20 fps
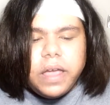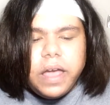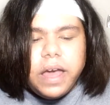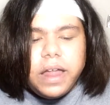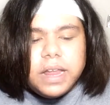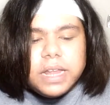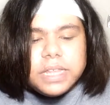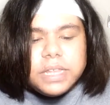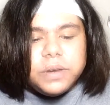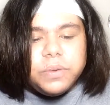
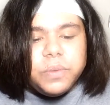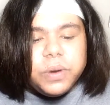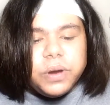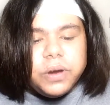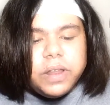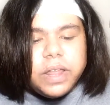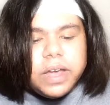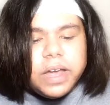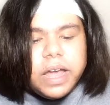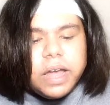Alice in
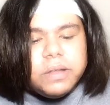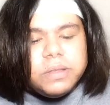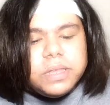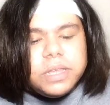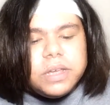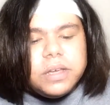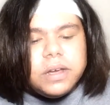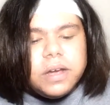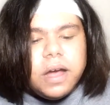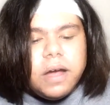Wonderland
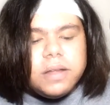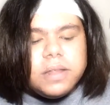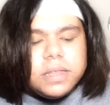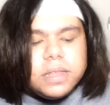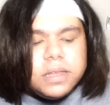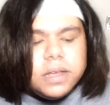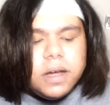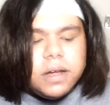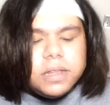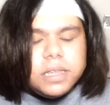
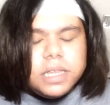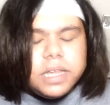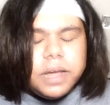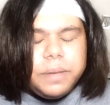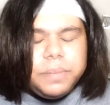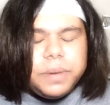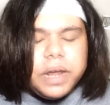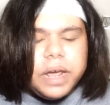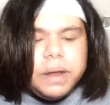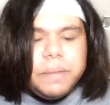
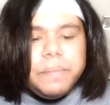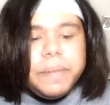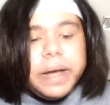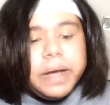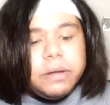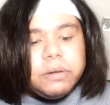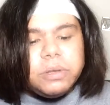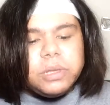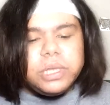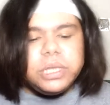concept, and
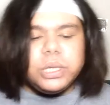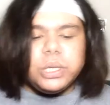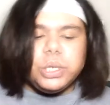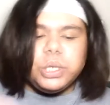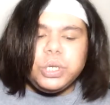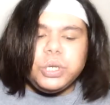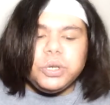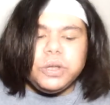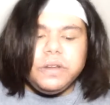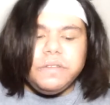Bounce
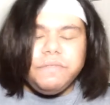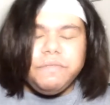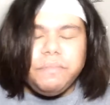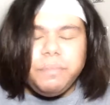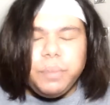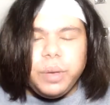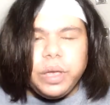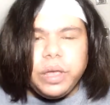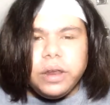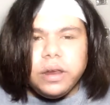should have
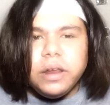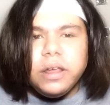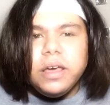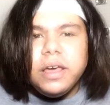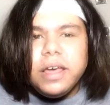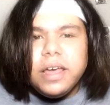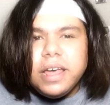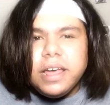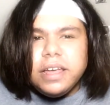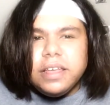been
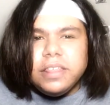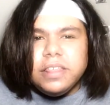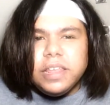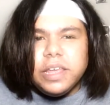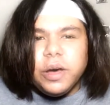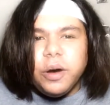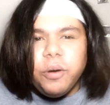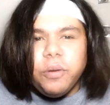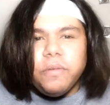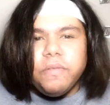
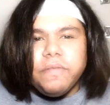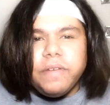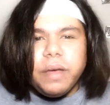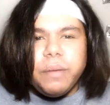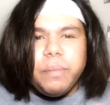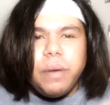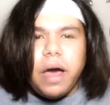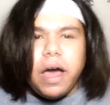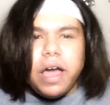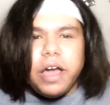the whole
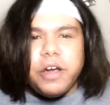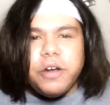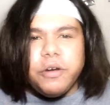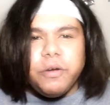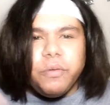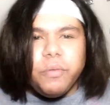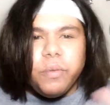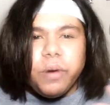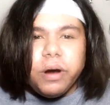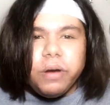
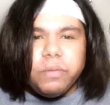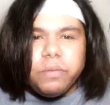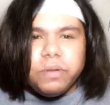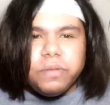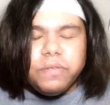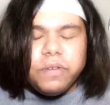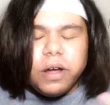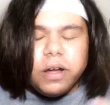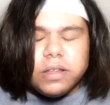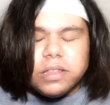vampire
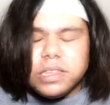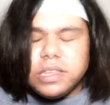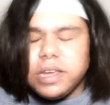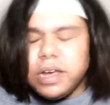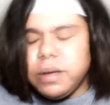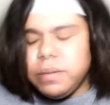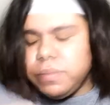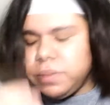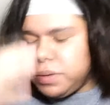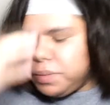werewolf
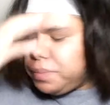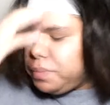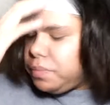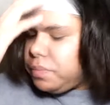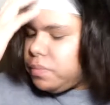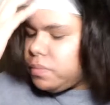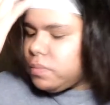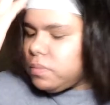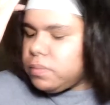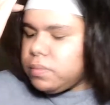concept.
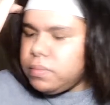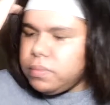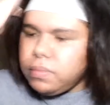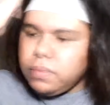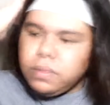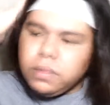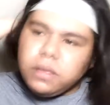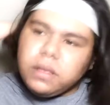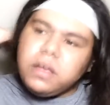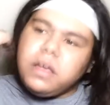
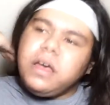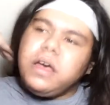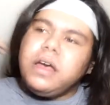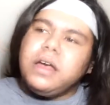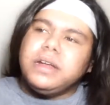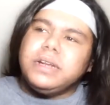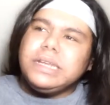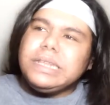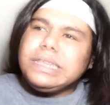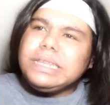
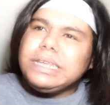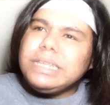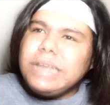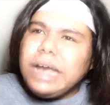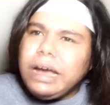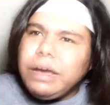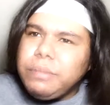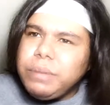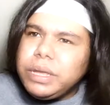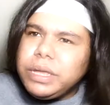Just because,
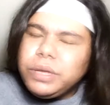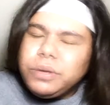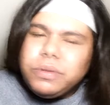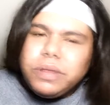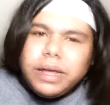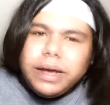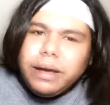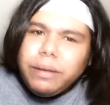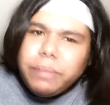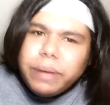I mean, you
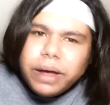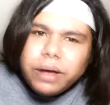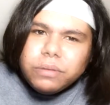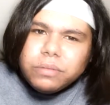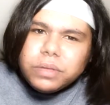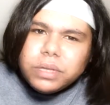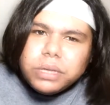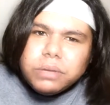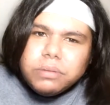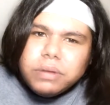think of
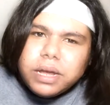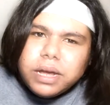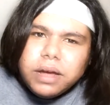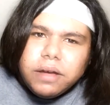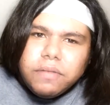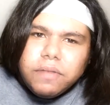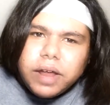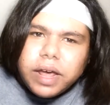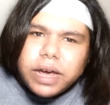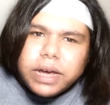Bounce, you think
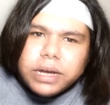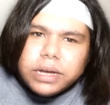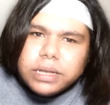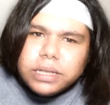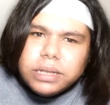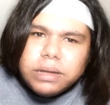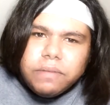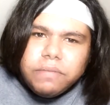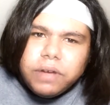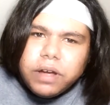of like
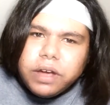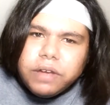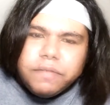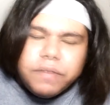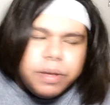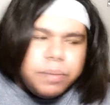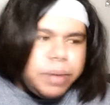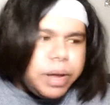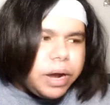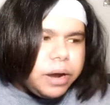some fucking
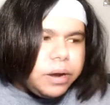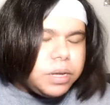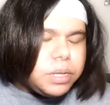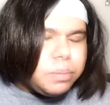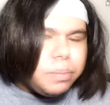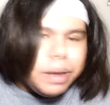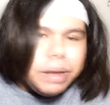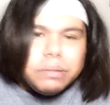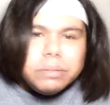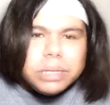vampires
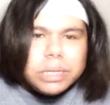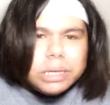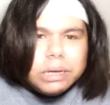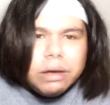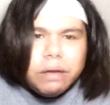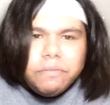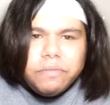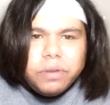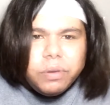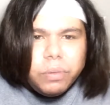bouncing
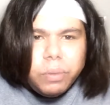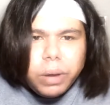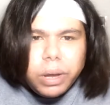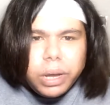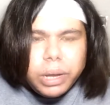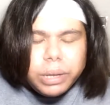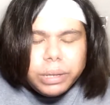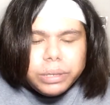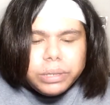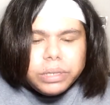off the
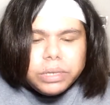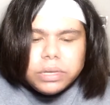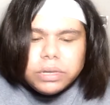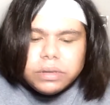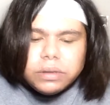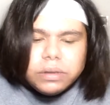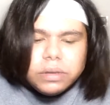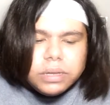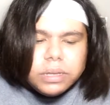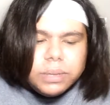walls
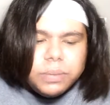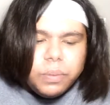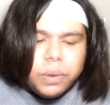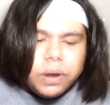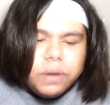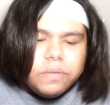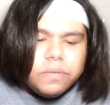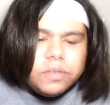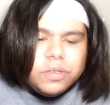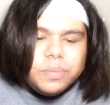and this
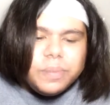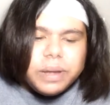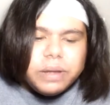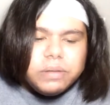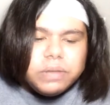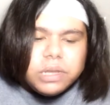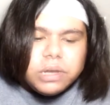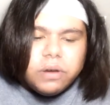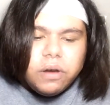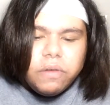werewolf's
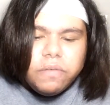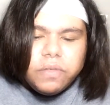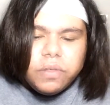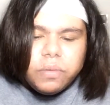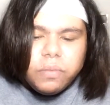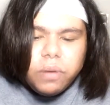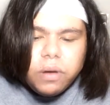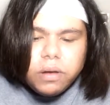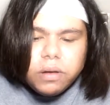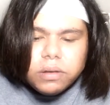bouncing off
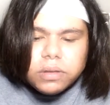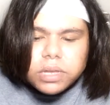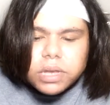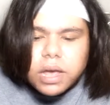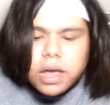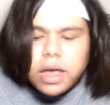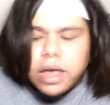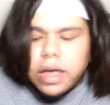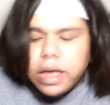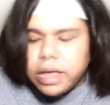the walls,
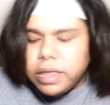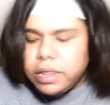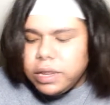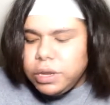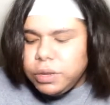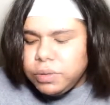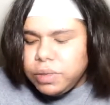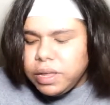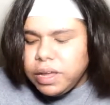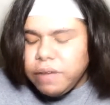and
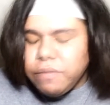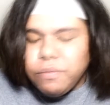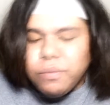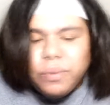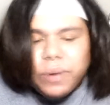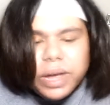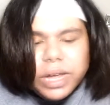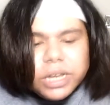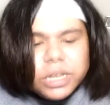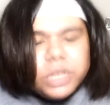then you think of
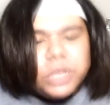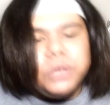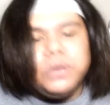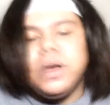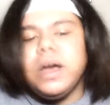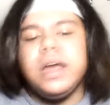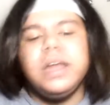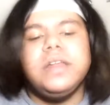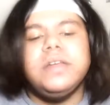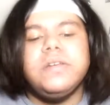Witch, you
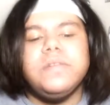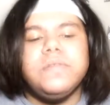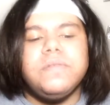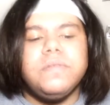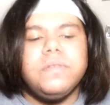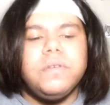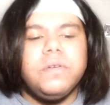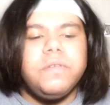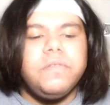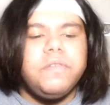kind of,
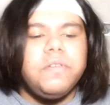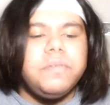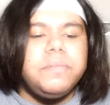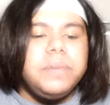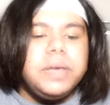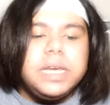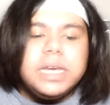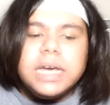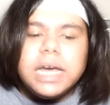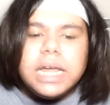or for
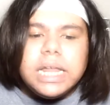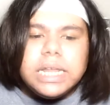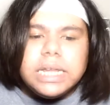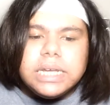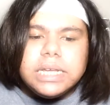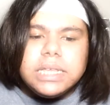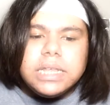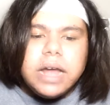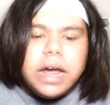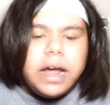me at
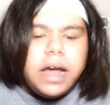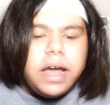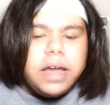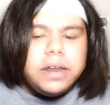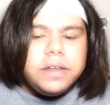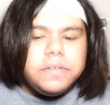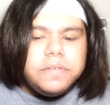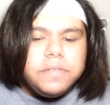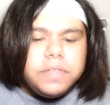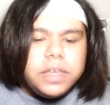least, I
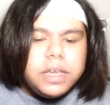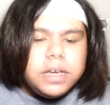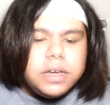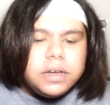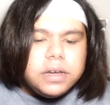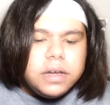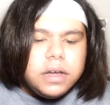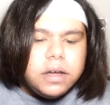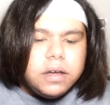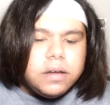kind of
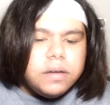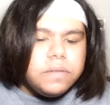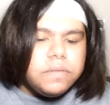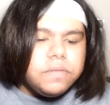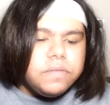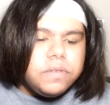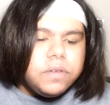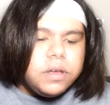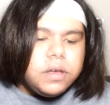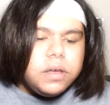think
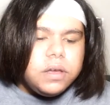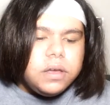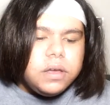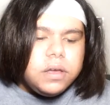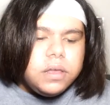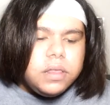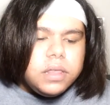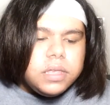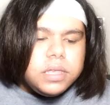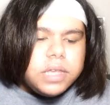of
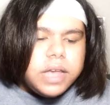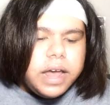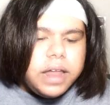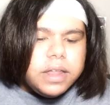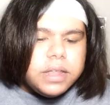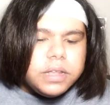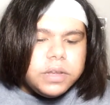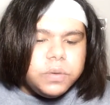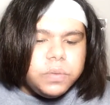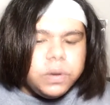this
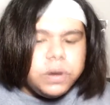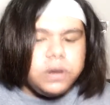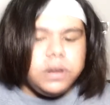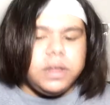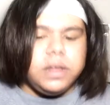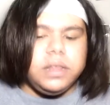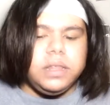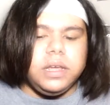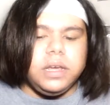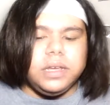Alice in
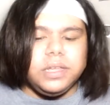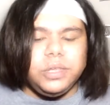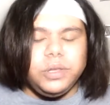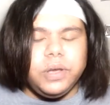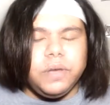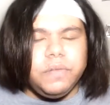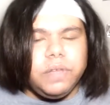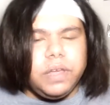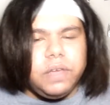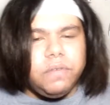Wonderland thing, because
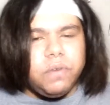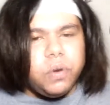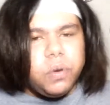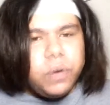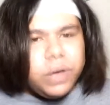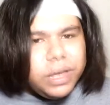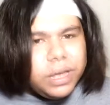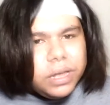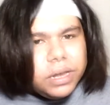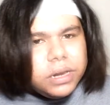you have the Evil
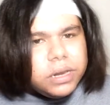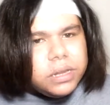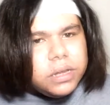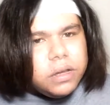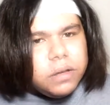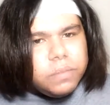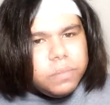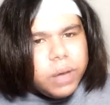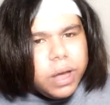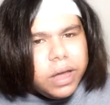Queen
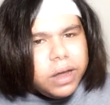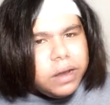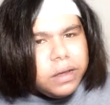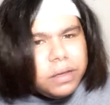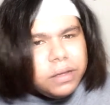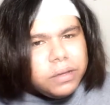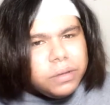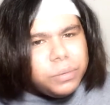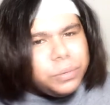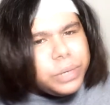kind
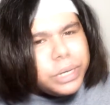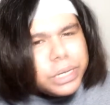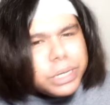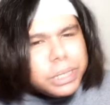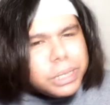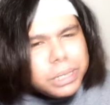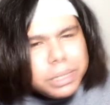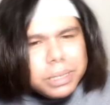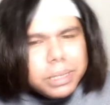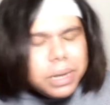of
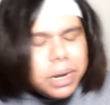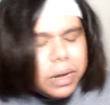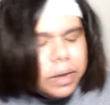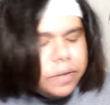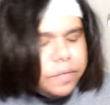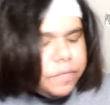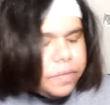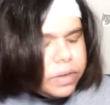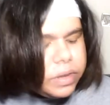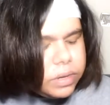witch
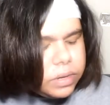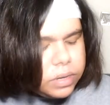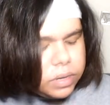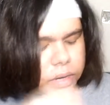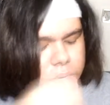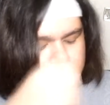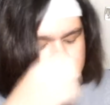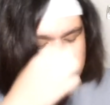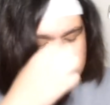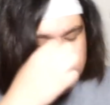stuff, and
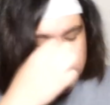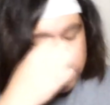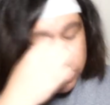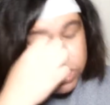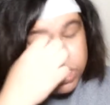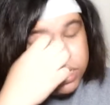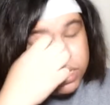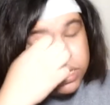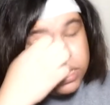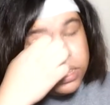
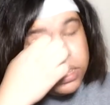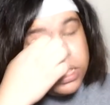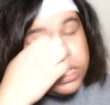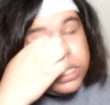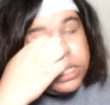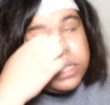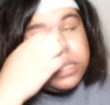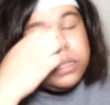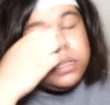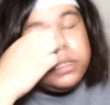just
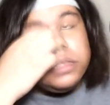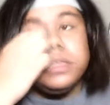this